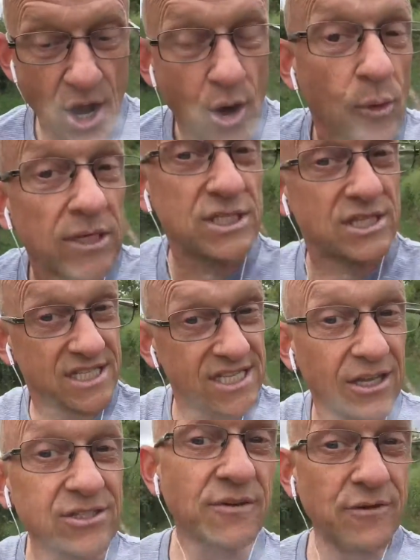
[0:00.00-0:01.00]
which the
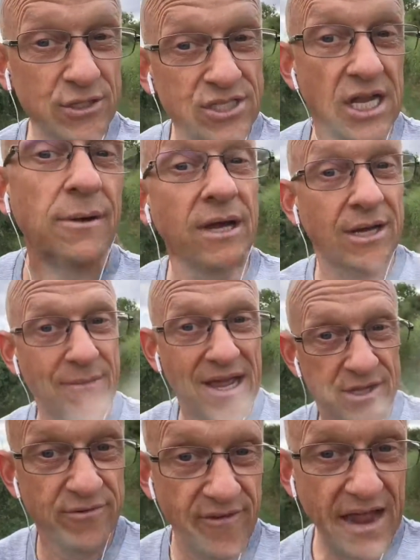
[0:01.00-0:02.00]
cells of your stomach
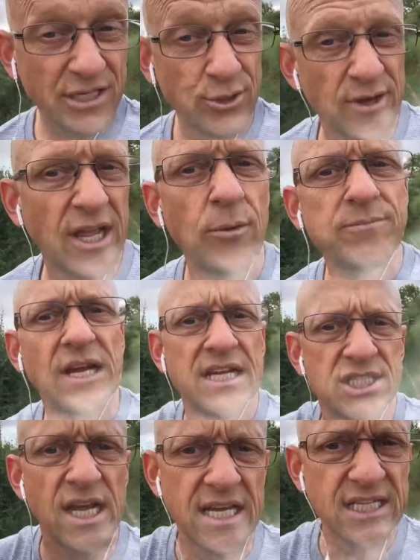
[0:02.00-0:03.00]
manufacture to help
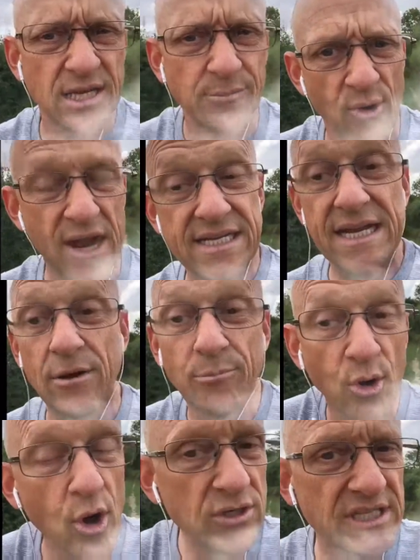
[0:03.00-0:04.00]
digest and break down
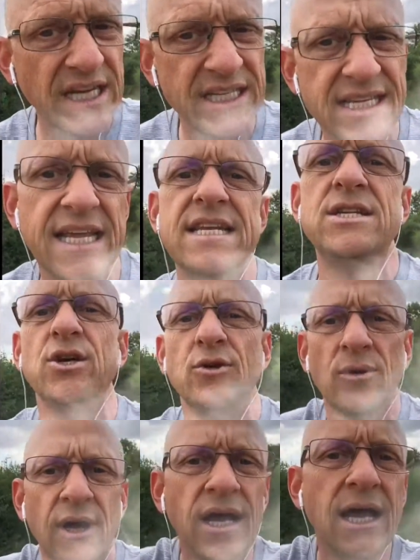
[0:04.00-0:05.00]
proteins
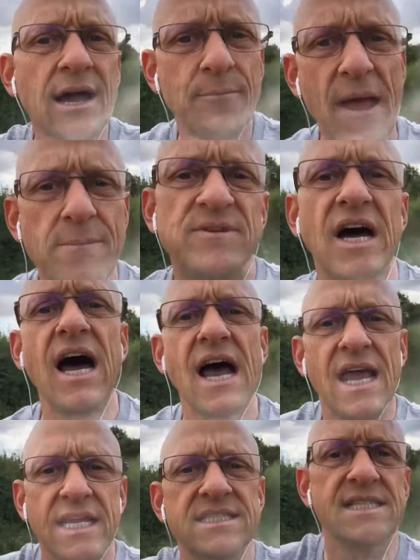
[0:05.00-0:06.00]
into
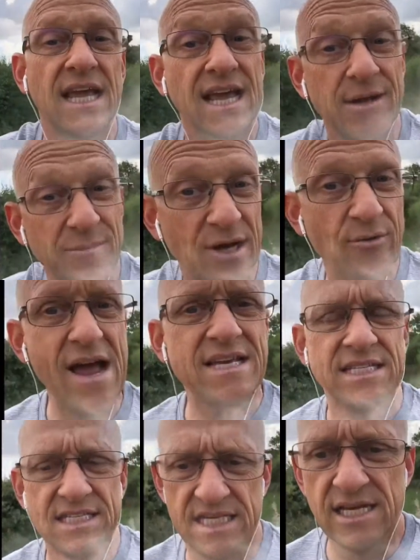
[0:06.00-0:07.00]
peptides and amino
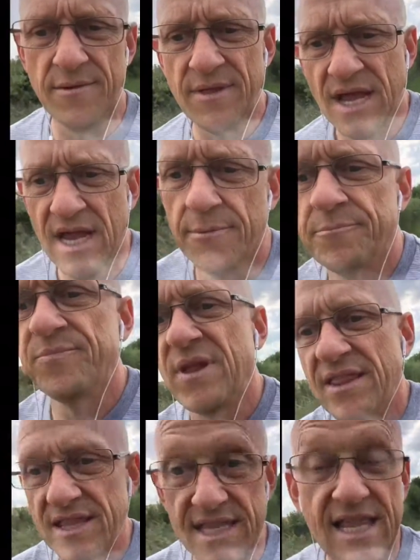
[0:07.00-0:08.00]
acids
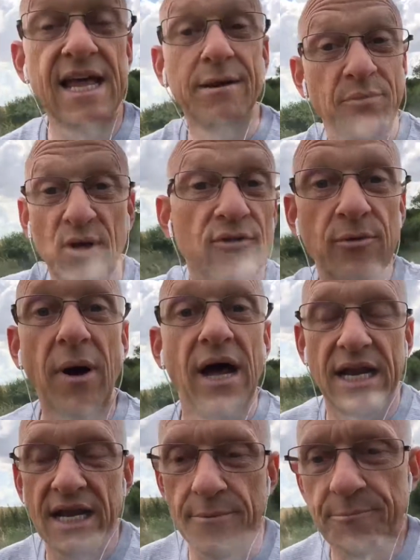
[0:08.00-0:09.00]
that then build the
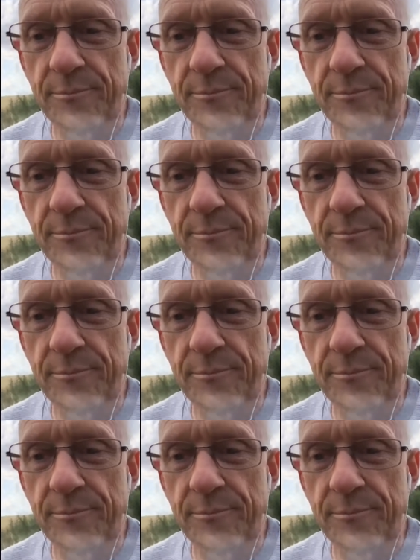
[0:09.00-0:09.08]
body.